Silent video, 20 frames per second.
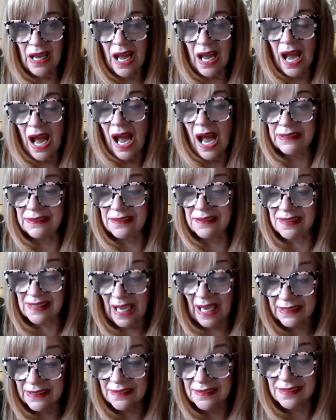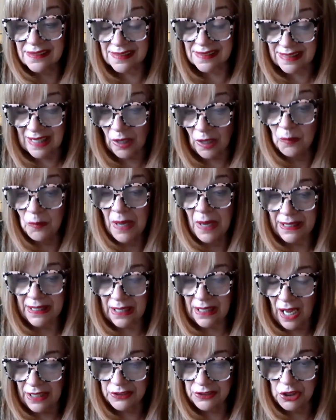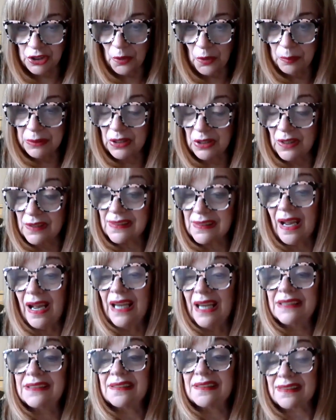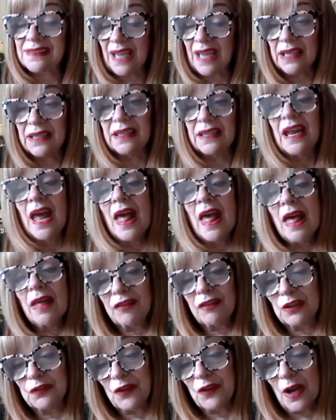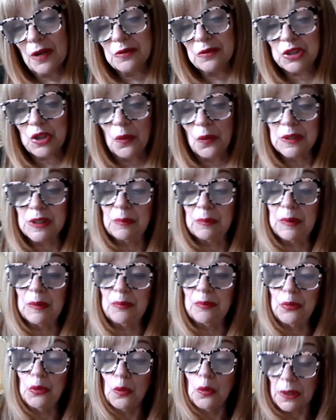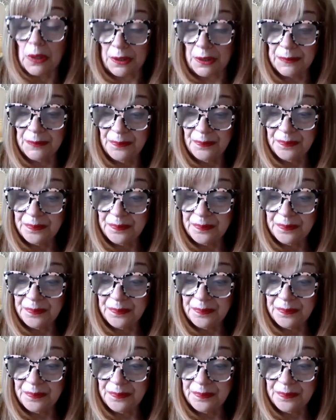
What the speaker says: I decided to sell my condo because I decided that if I was going to be poor